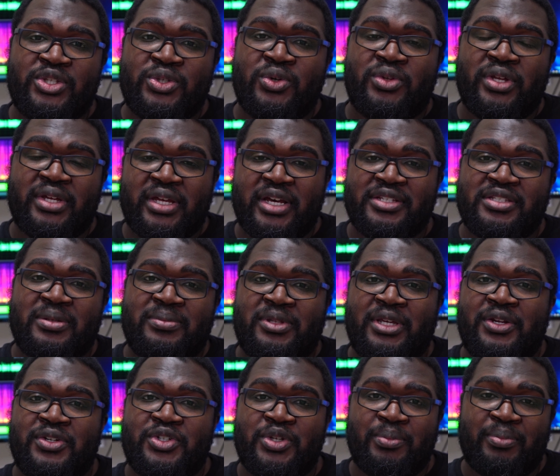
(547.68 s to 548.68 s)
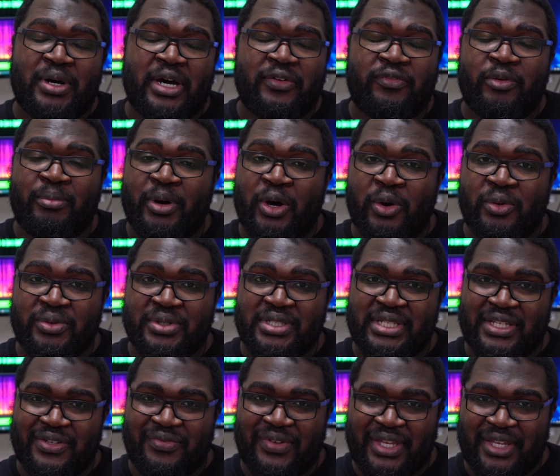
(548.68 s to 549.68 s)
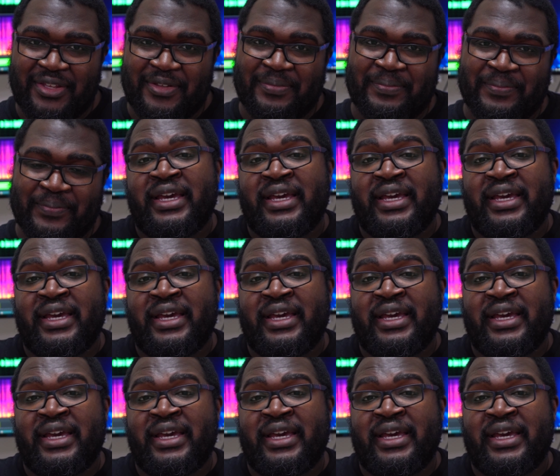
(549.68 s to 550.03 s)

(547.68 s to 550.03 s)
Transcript: to the custom theme that you bought from Own3d.